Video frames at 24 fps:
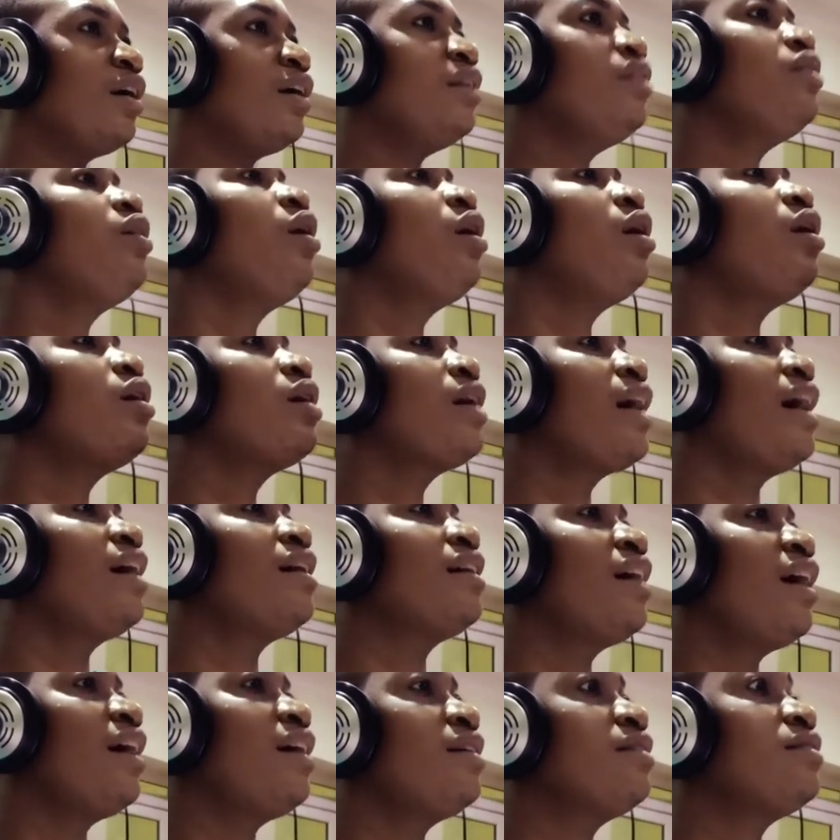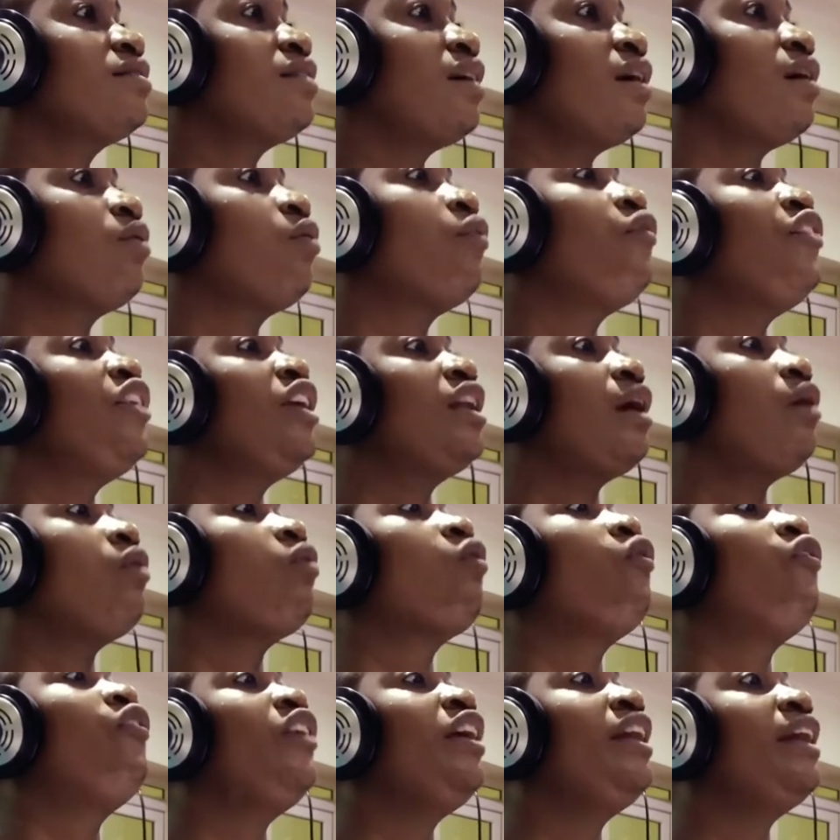No, nga nze,
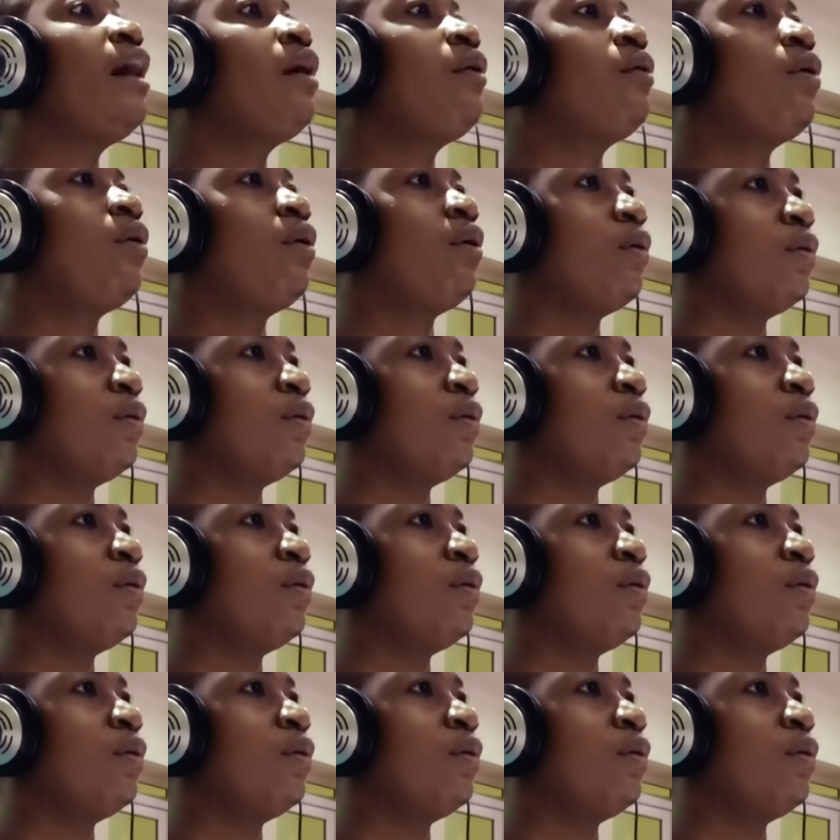mkufira ko.